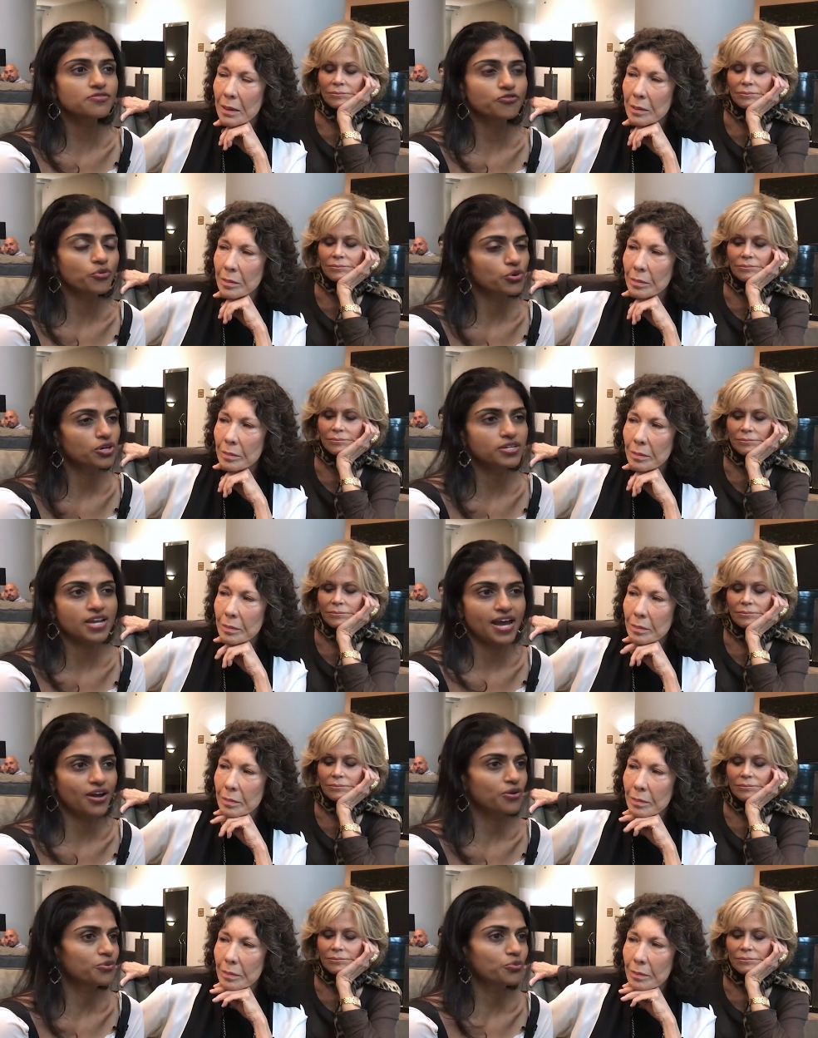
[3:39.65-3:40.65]
Speaker 1: for
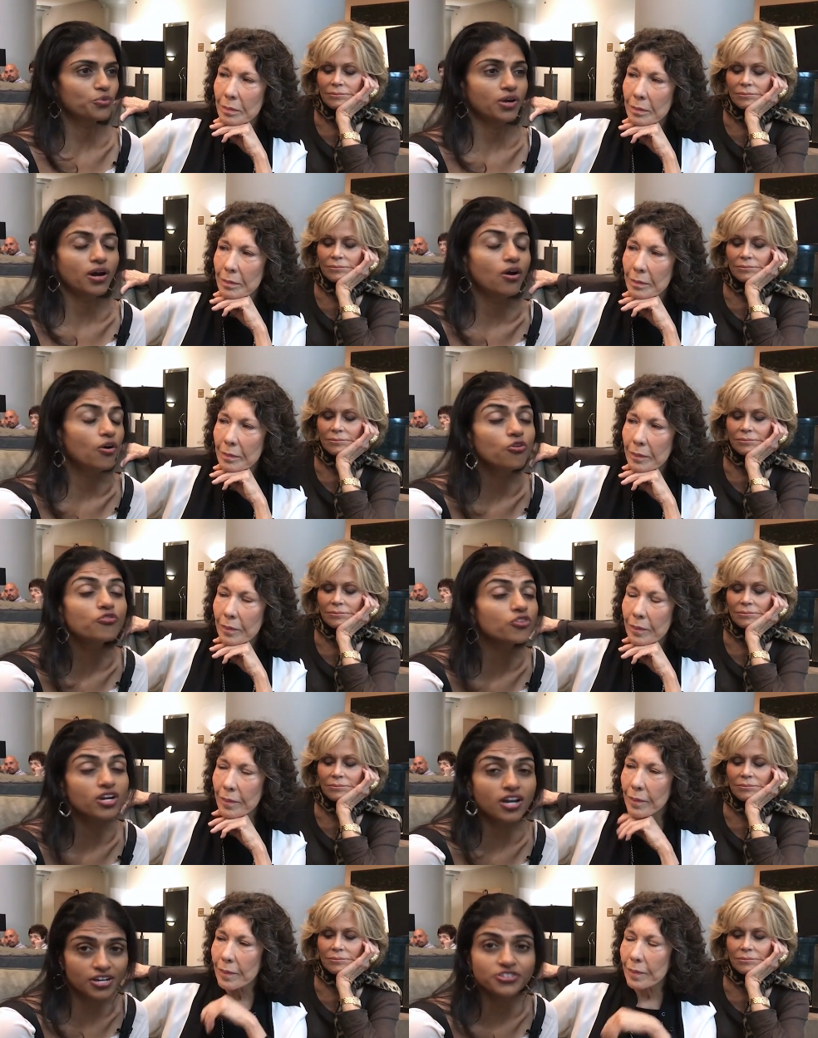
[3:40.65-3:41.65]
now over
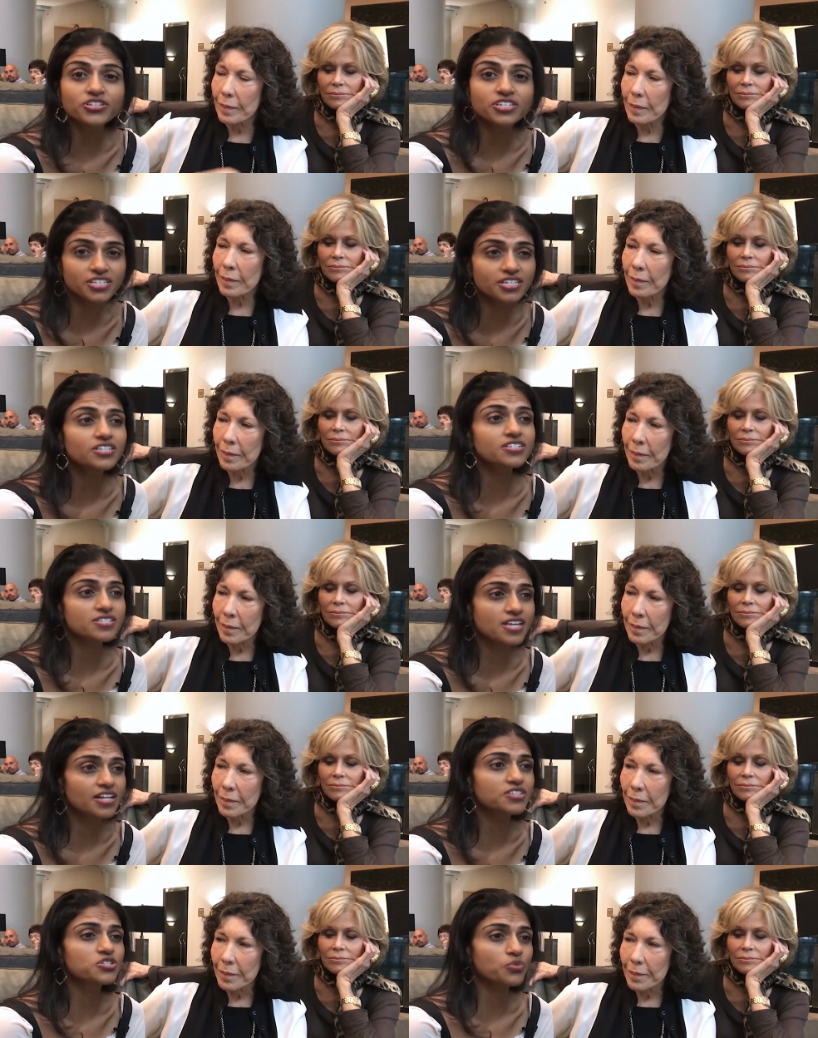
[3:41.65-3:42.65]
100 years,
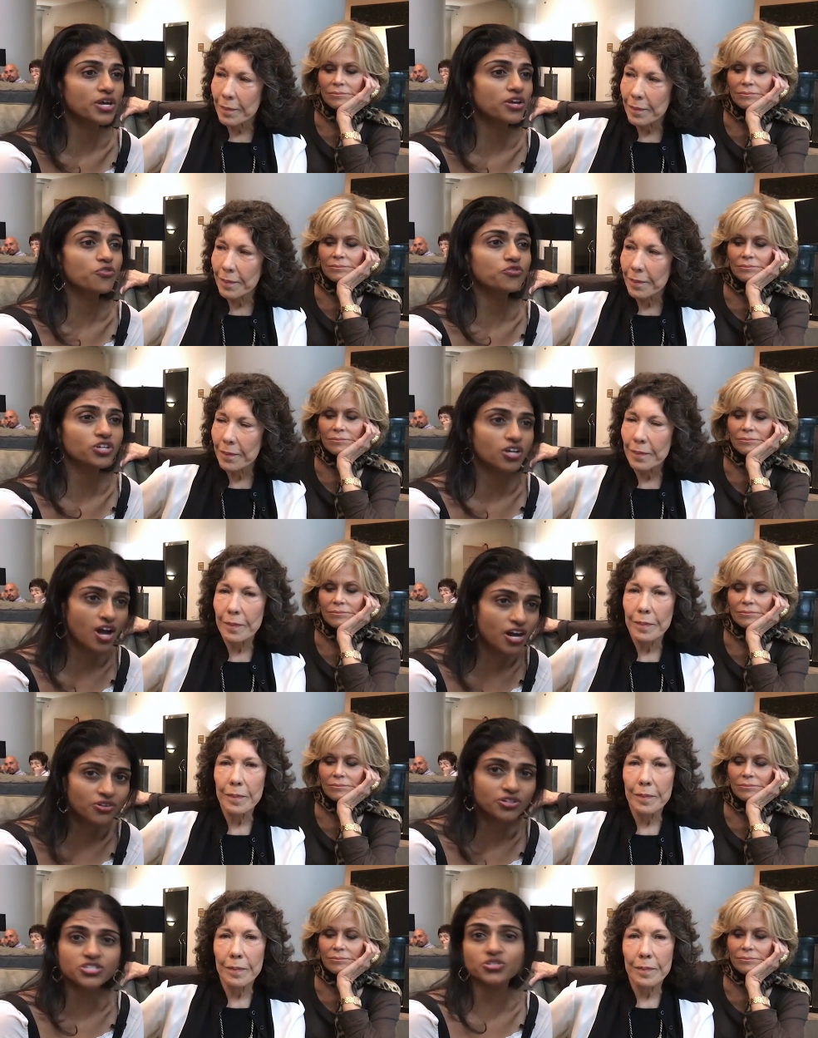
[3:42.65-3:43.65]
held sway over
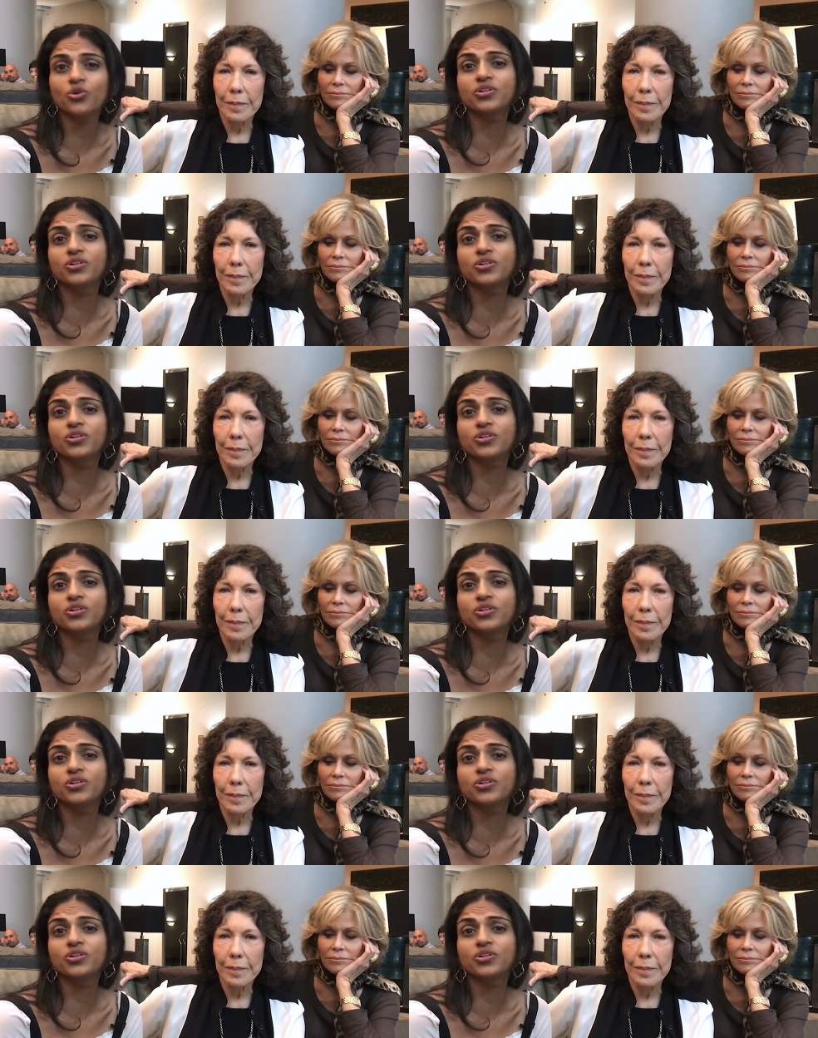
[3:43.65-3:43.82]
Congress,